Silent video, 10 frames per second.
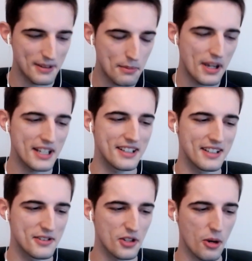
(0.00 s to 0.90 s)

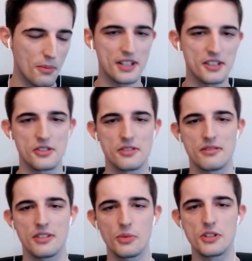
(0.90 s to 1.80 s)
debated topics
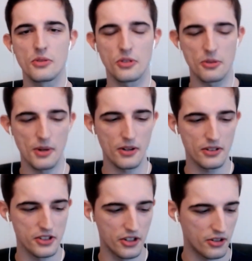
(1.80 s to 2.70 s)
that we talk about
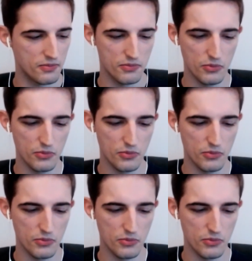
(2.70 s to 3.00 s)
on here,